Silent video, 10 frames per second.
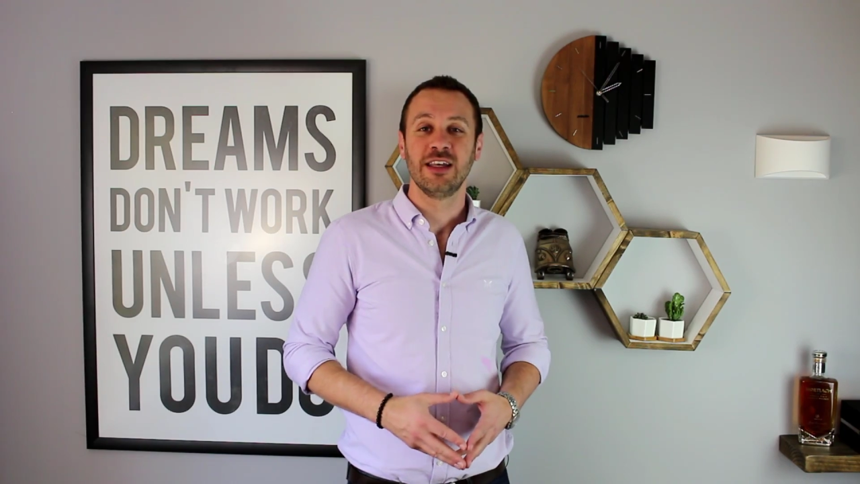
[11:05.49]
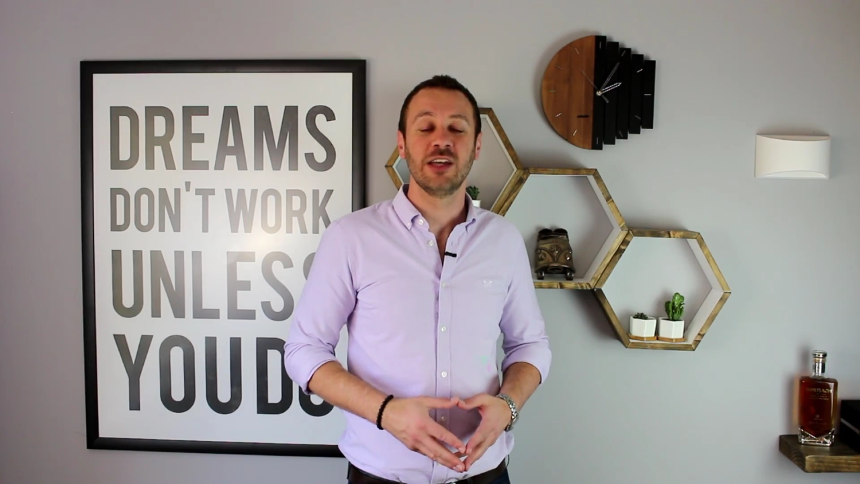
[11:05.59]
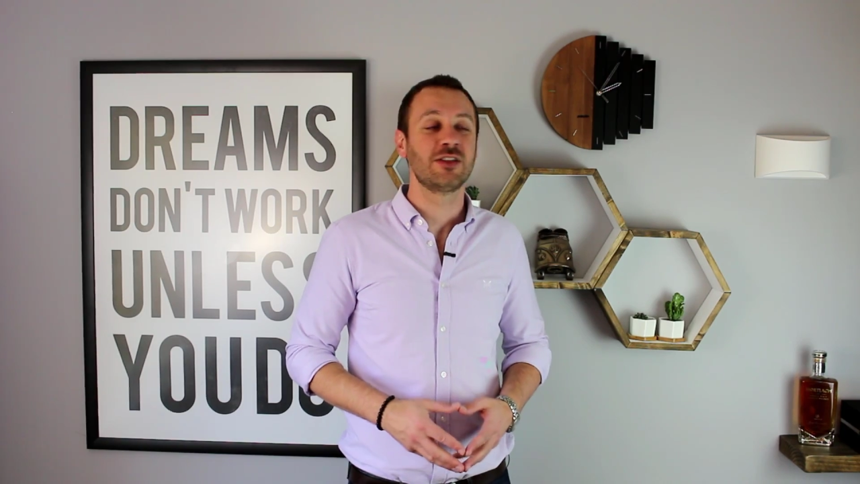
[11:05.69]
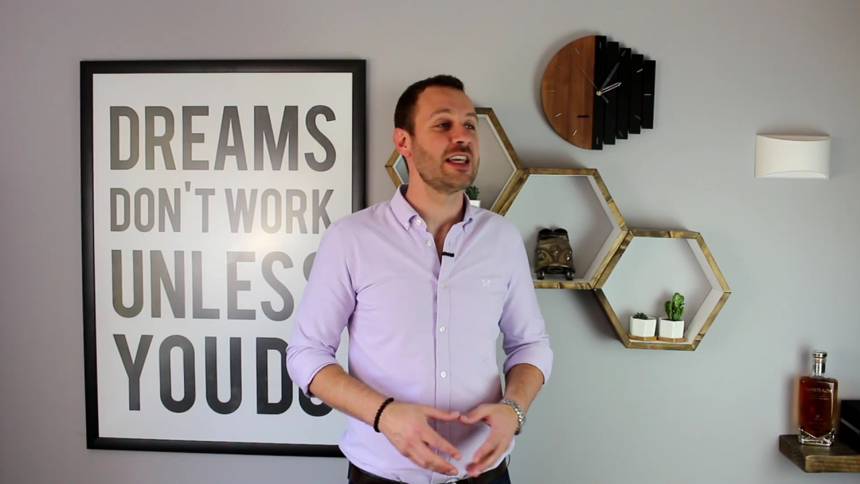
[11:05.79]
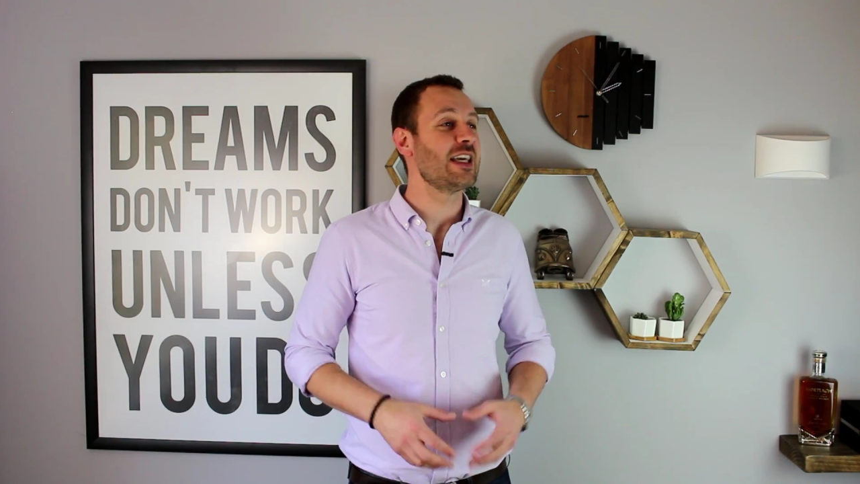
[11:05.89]

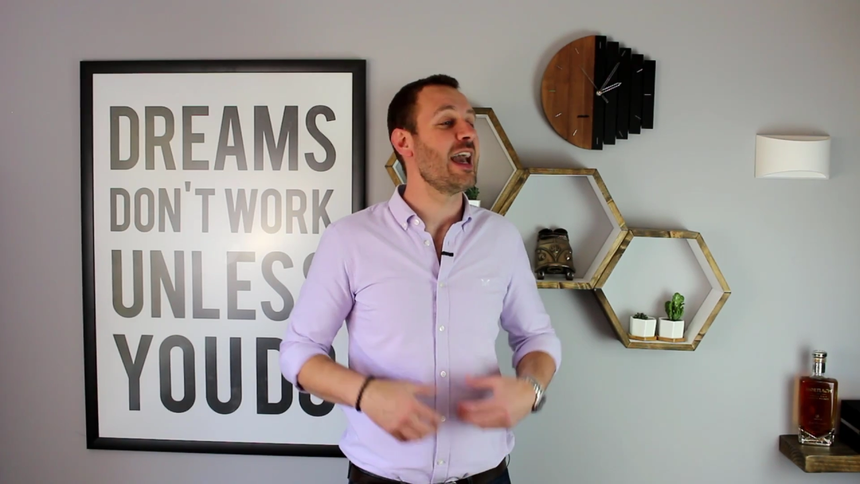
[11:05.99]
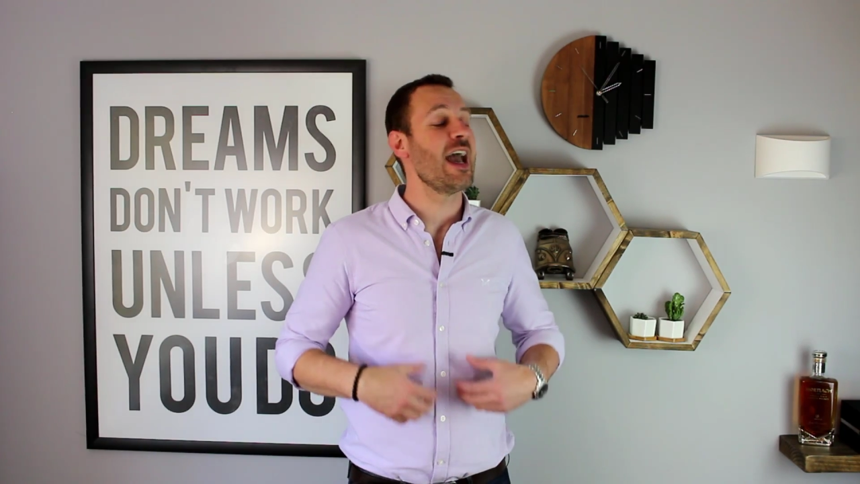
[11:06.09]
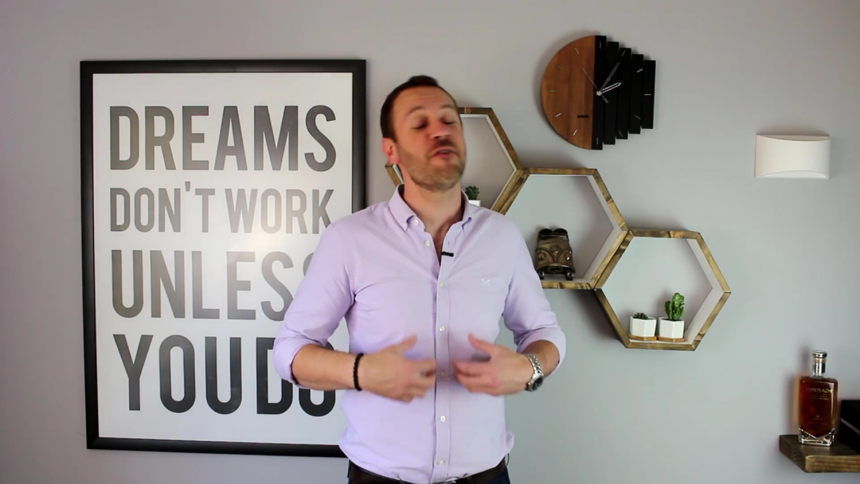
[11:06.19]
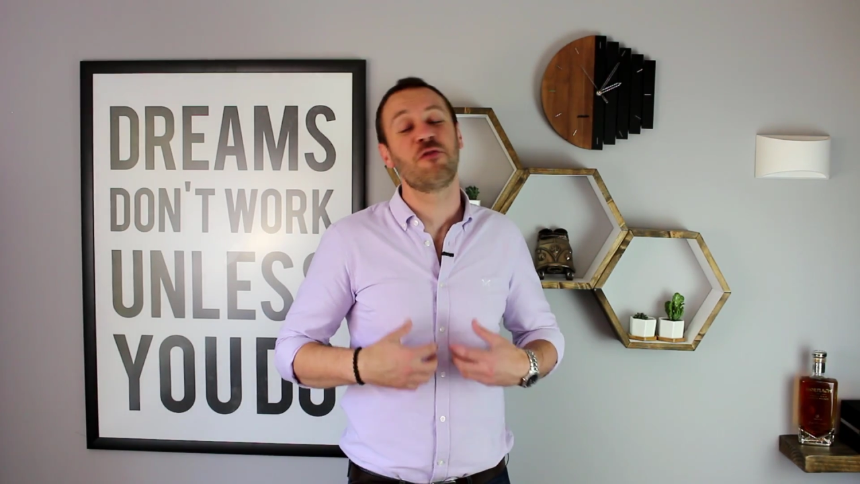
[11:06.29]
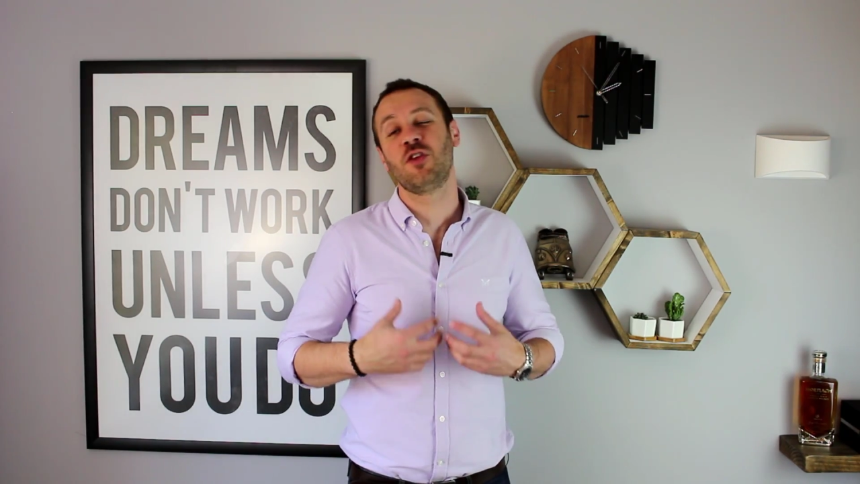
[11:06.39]
They'll take
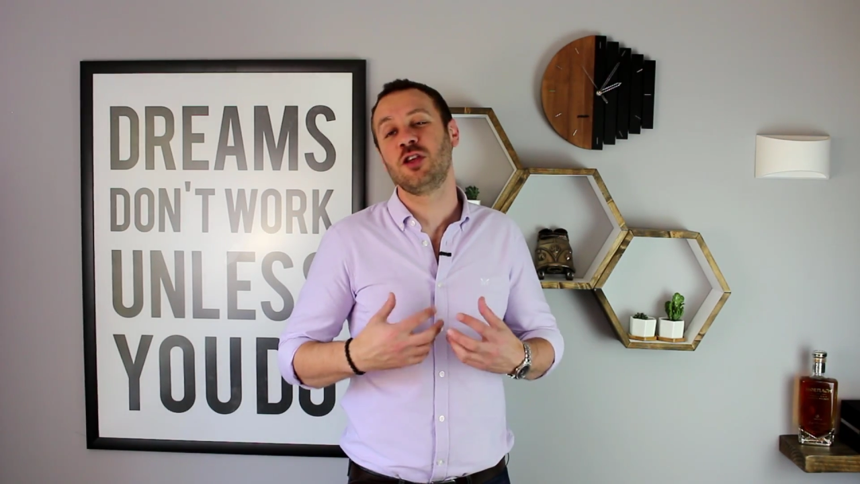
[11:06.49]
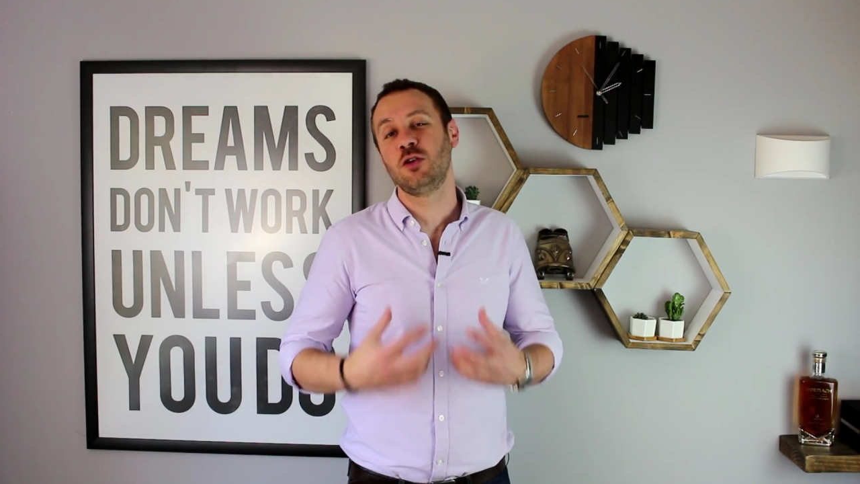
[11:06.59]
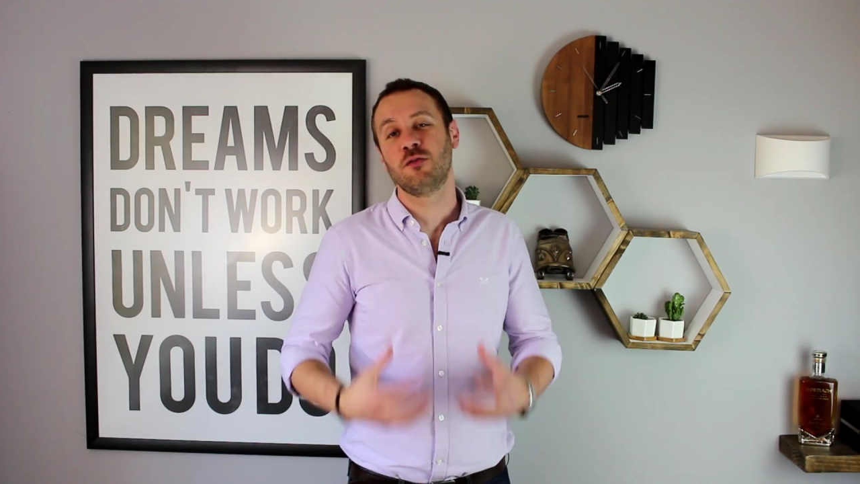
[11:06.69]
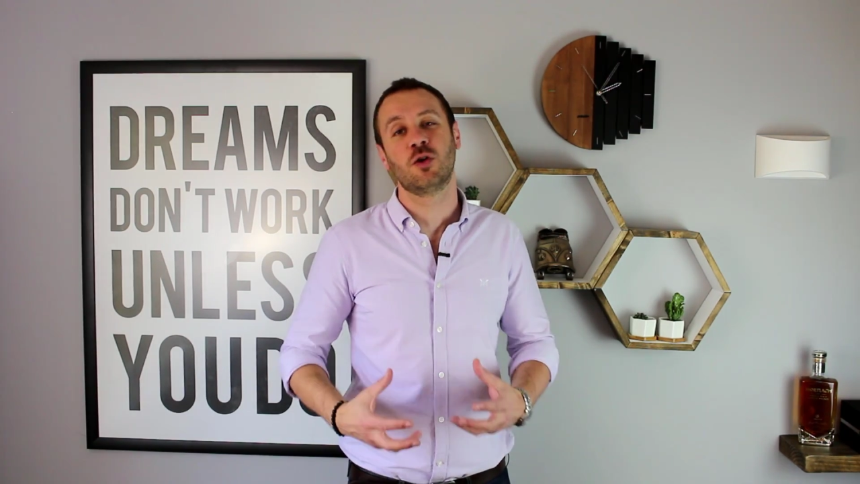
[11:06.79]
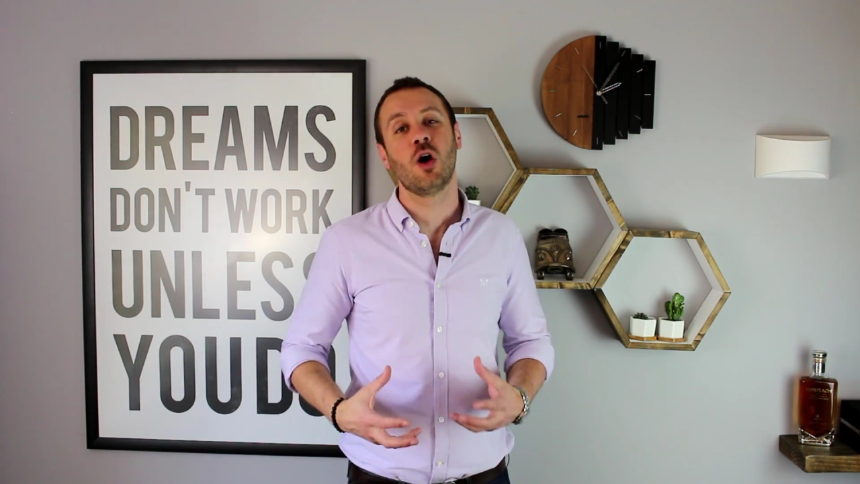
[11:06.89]
everything
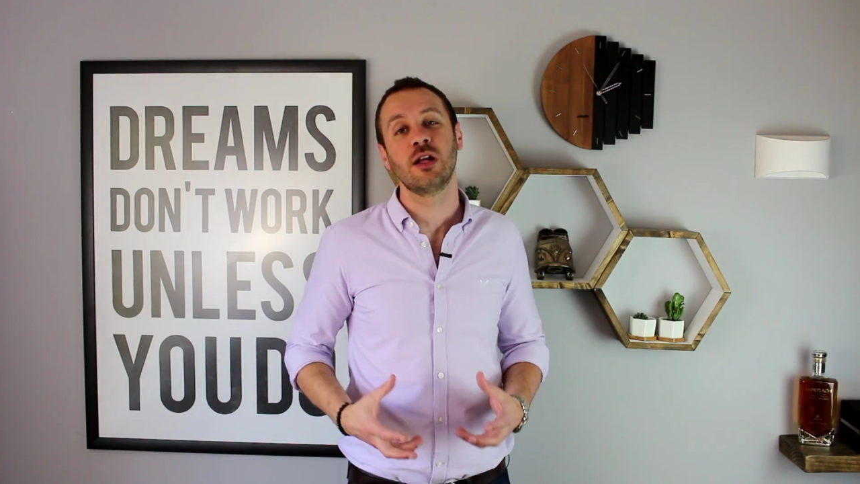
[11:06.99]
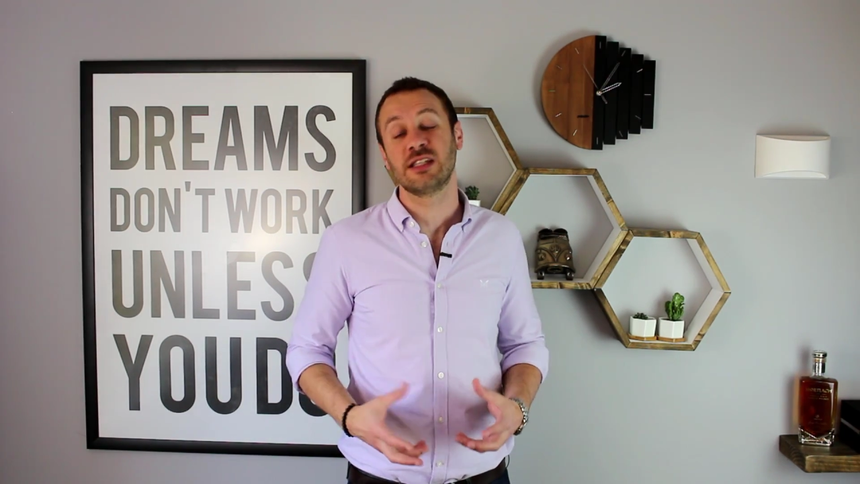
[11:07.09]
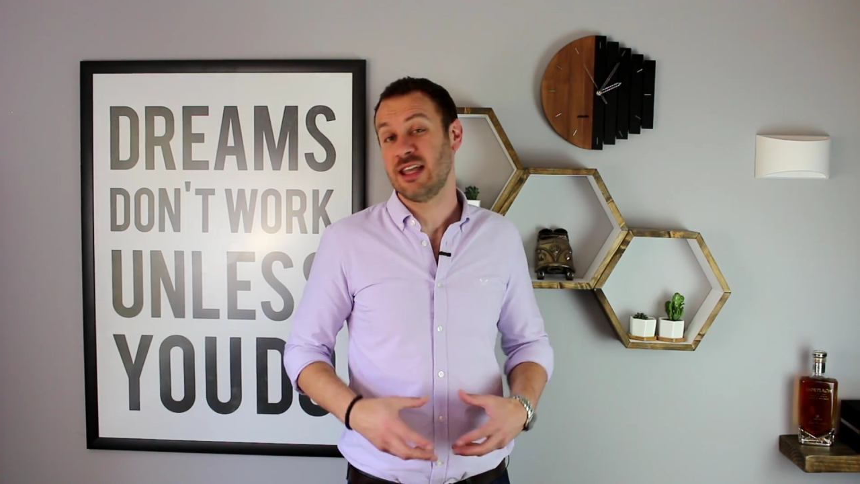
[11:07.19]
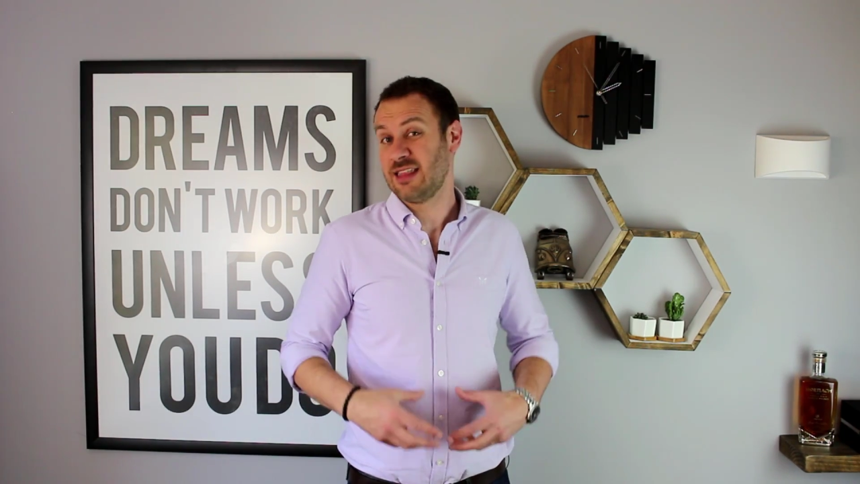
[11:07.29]
you've got